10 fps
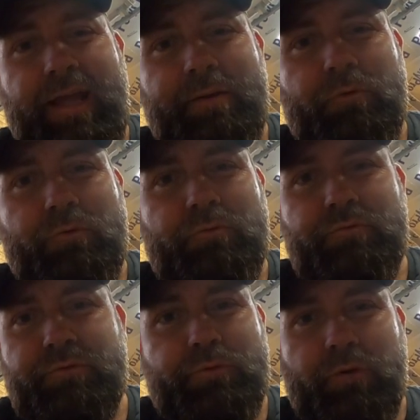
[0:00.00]
cable,
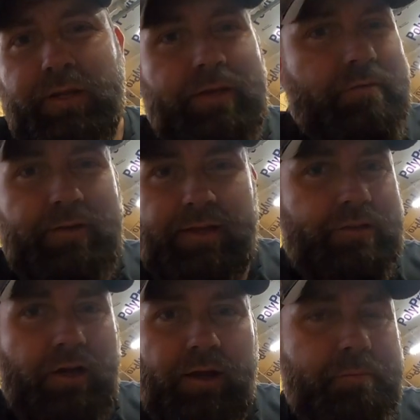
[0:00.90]
20 at
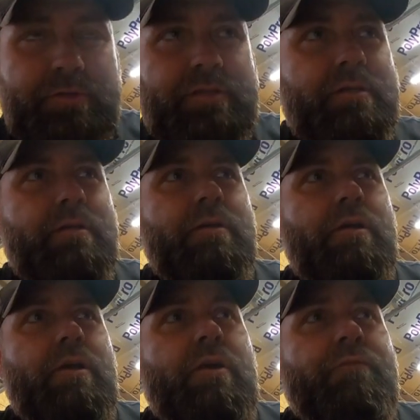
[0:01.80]
tops,
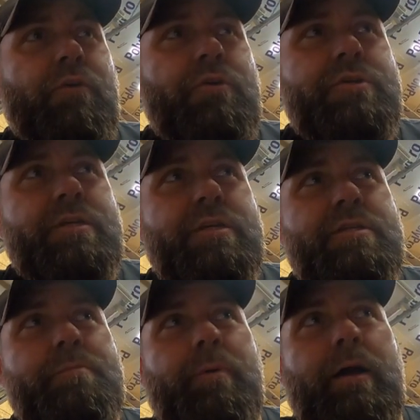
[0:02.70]

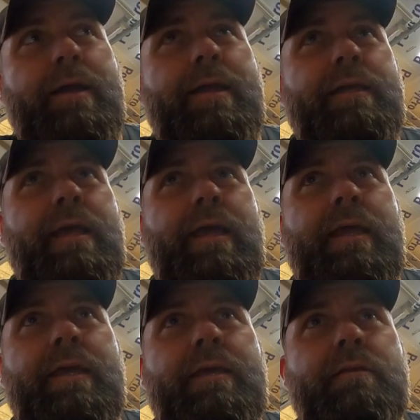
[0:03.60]
versus buying
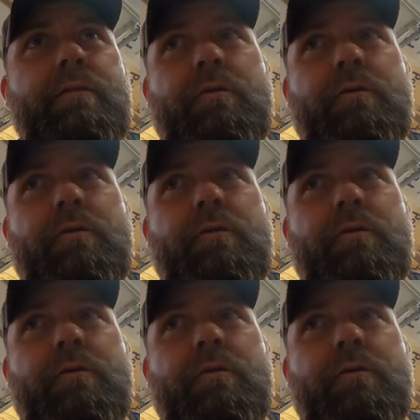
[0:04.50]
a